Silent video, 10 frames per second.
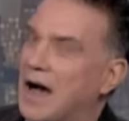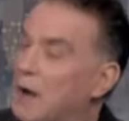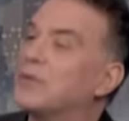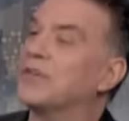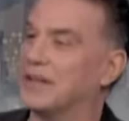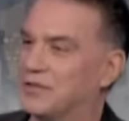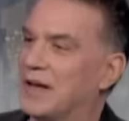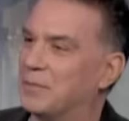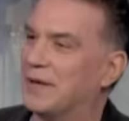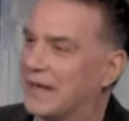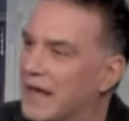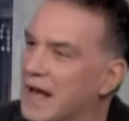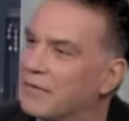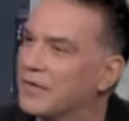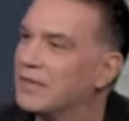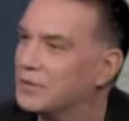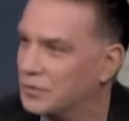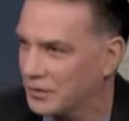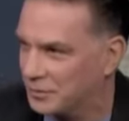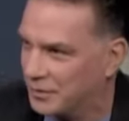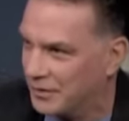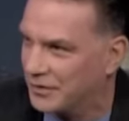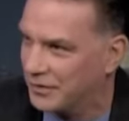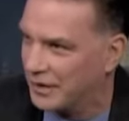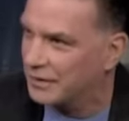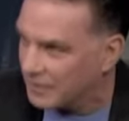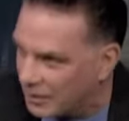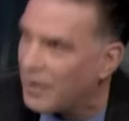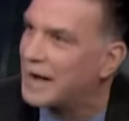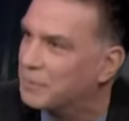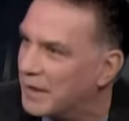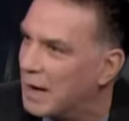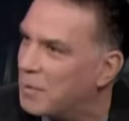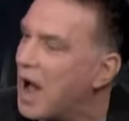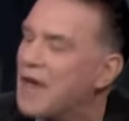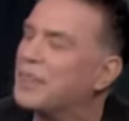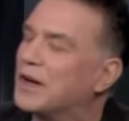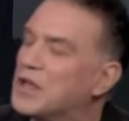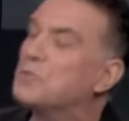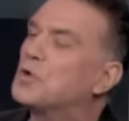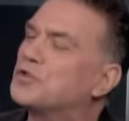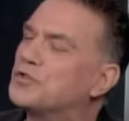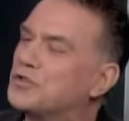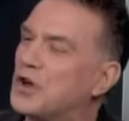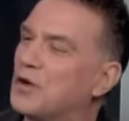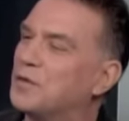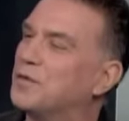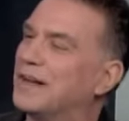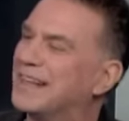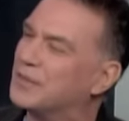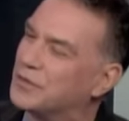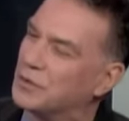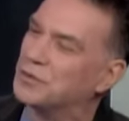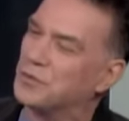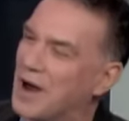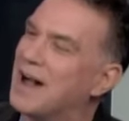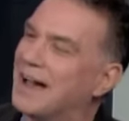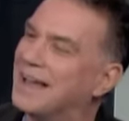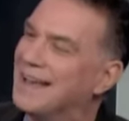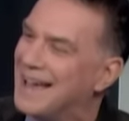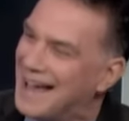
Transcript: I was like Jack Benny. Everything George Burns said cracked me up. I thought he was so funny and so dry.